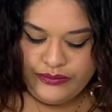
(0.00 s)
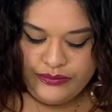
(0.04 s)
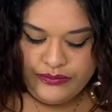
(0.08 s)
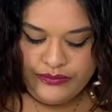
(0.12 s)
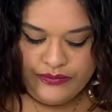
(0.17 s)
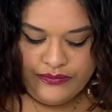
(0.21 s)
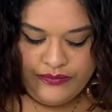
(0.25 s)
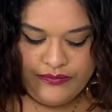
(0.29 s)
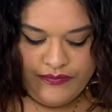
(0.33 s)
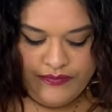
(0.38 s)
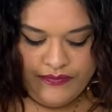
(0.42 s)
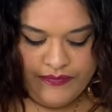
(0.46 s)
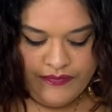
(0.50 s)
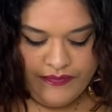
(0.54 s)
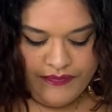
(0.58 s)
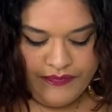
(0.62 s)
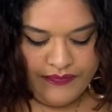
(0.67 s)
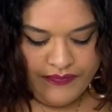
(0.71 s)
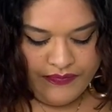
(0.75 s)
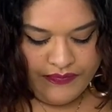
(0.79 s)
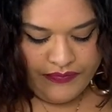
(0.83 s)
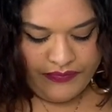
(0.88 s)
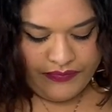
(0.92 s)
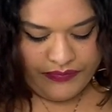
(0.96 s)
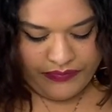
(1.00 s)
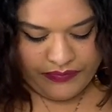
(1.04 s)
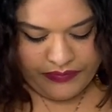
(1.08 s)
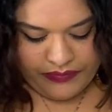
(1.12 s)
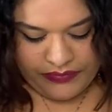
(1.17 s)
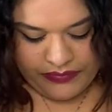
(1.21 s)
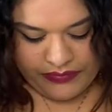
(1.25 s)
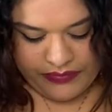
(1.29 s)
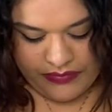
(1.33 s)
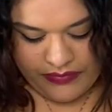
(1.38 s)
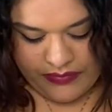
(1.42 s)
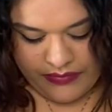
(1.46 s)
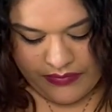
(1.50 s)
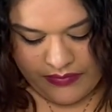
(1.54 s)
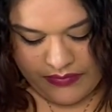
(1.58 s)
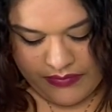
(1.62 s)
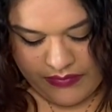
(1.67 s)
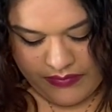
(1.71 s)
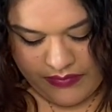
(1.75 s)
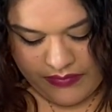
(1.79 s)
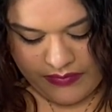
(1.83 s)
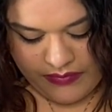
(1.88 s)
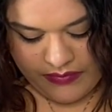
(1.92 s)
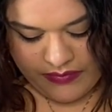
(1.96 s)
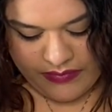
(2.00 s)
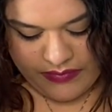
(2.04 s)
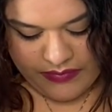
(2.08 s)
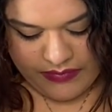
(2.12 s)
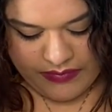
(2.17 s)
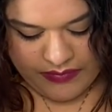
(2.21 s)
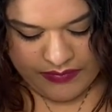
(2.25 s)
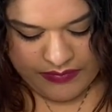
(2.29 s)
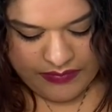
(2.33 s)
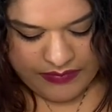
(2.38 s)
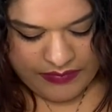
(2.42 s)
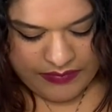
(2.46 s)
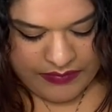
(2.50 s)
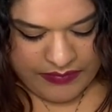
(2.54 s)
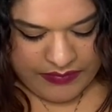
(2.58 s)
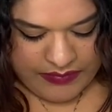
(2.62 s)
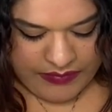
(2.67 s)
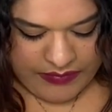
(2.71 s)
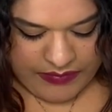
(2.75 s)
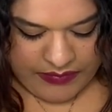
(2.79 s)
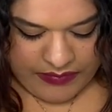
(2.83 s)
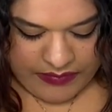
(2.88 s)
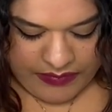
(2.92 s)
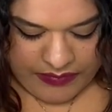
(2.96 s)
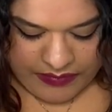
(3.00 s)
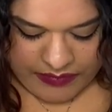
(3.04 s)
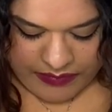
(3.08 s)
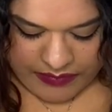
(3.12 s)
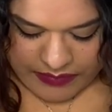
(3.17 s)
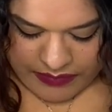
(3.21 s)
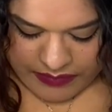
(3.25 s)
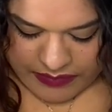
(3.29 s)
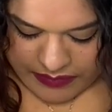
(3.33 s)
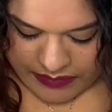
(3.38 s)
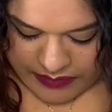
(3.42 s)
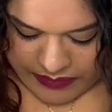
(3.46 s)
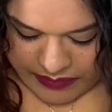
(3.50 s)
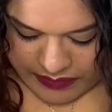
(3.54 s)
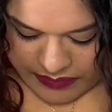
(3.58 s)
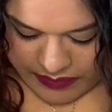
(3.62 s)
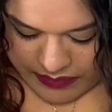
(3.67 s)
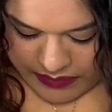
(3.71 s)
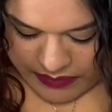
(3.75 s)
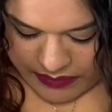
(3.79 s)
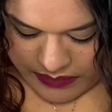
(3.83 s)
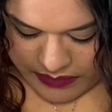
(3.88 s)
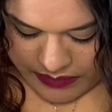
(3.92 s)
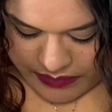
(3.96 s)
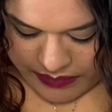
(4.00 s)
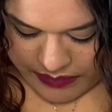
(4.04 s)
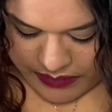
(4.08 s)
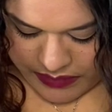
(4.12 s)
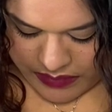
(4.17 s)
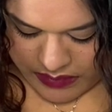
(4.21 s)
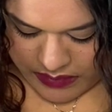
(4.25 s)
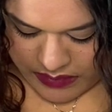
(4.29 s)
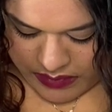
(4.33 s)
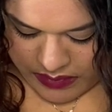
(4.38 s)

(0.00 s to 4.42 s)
No one is speaking in this clip.